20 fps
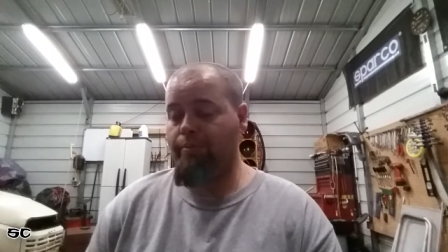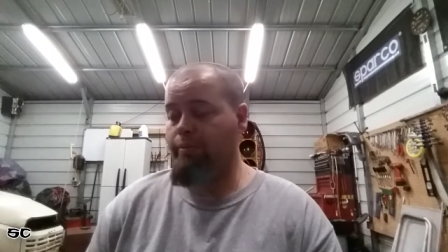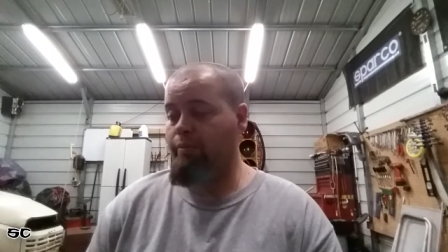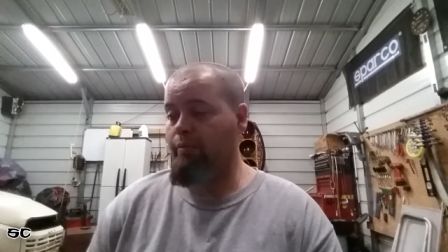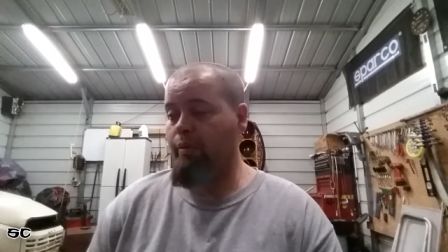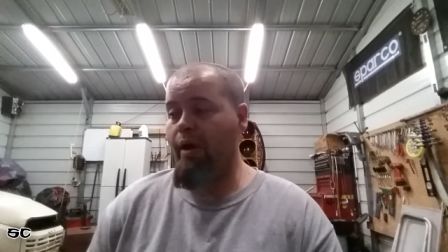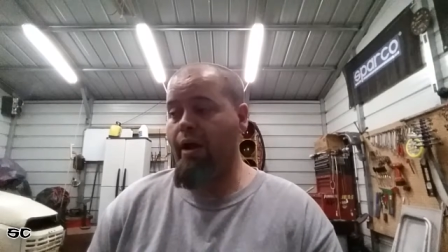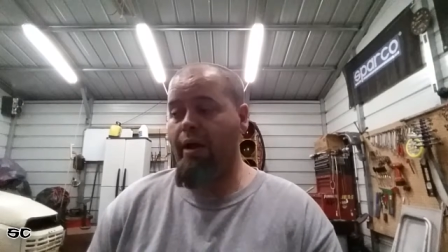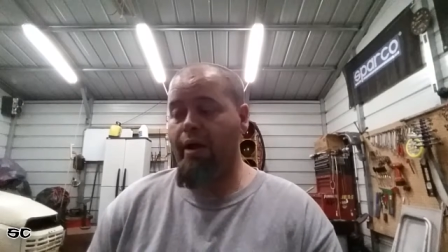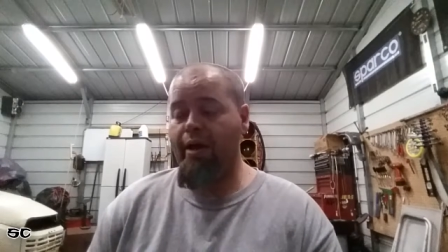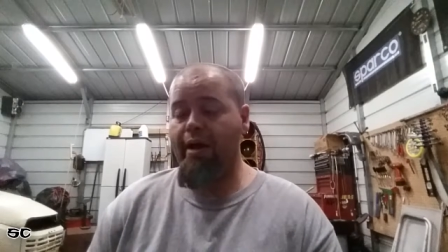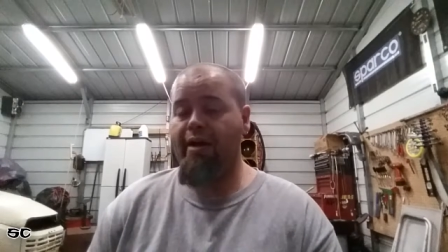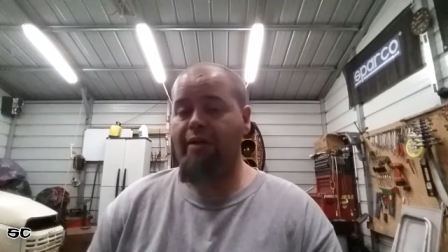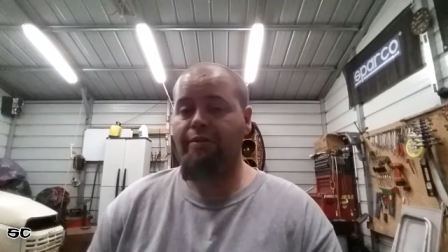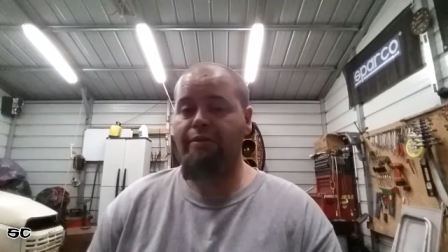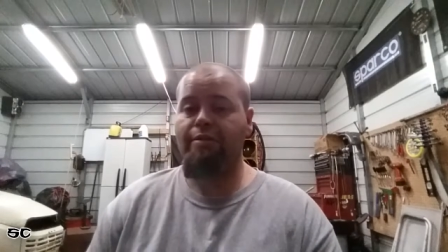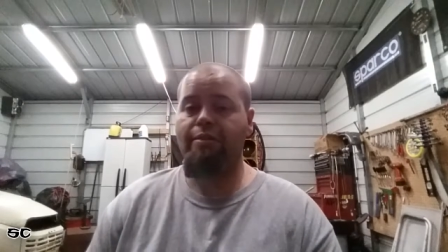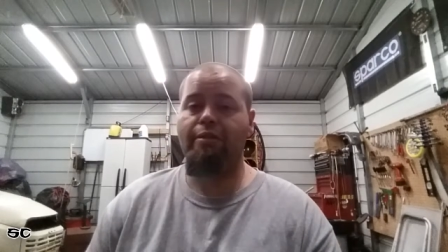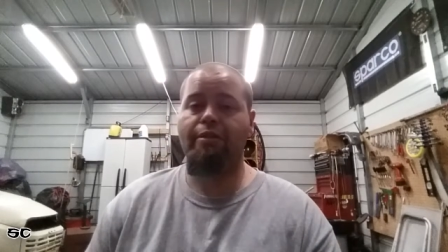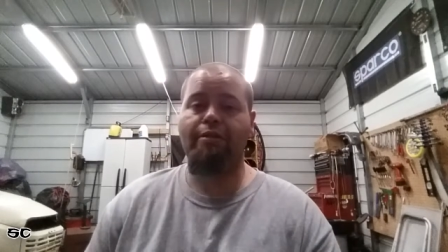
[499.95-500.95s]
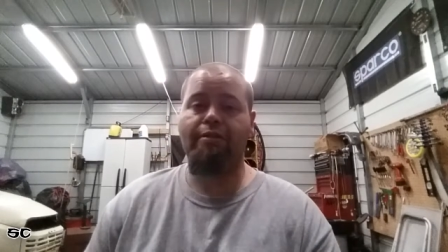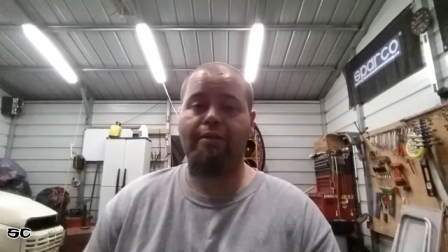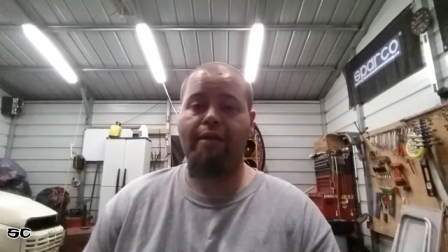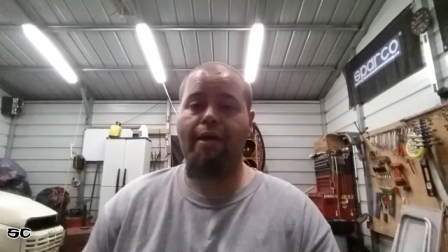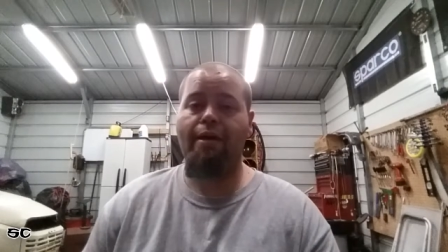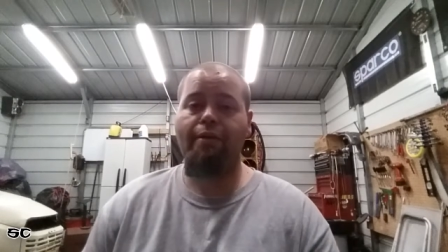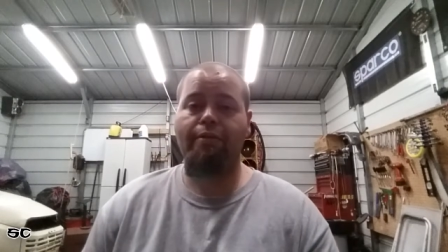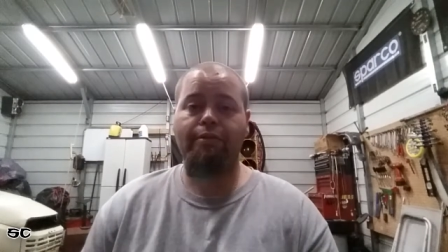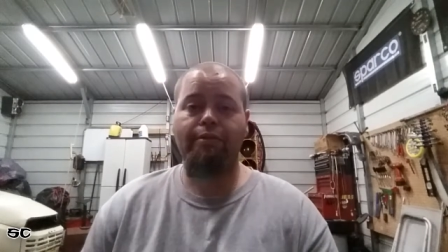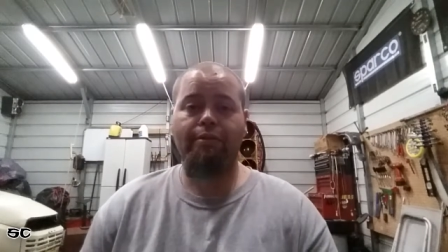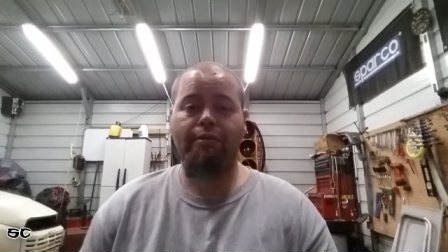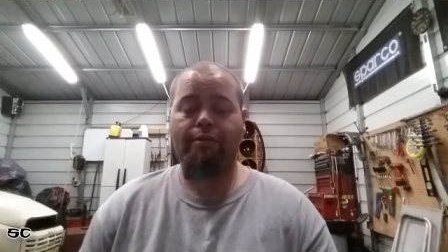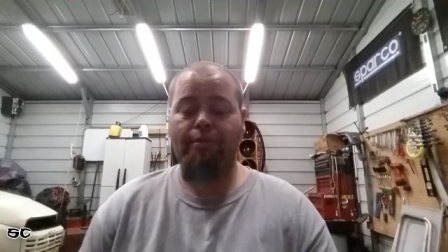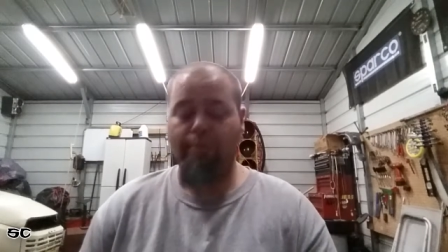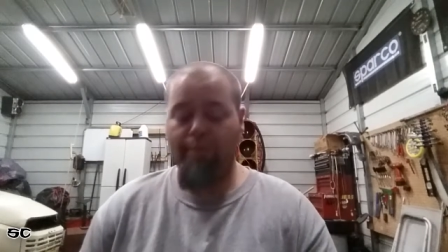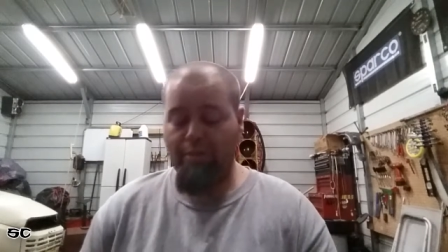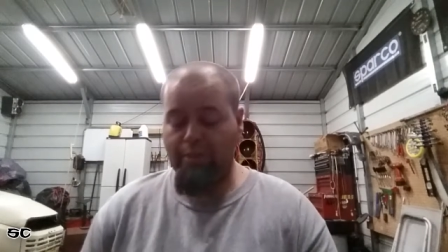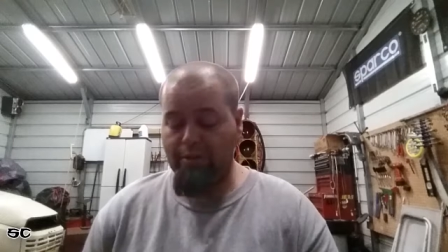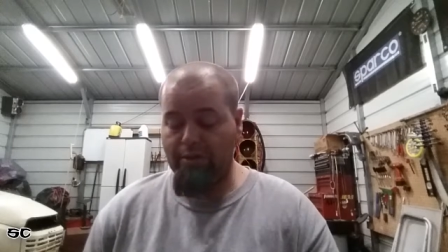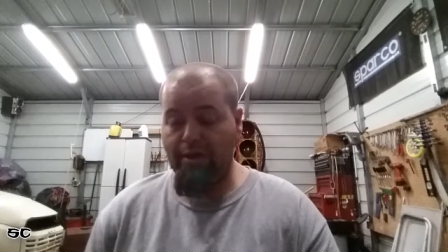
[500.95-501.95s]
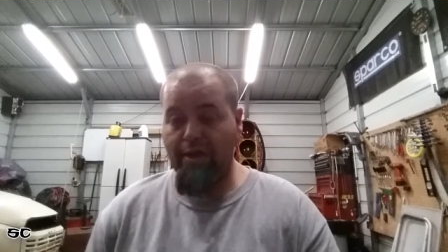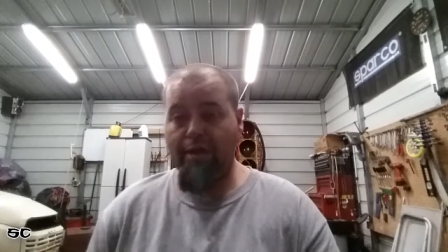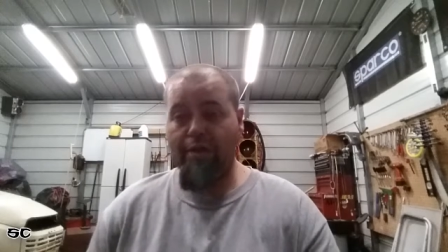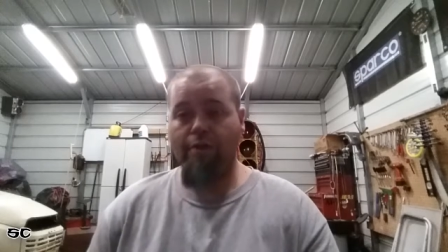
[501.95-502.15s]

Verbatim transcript: right at 6,000 because I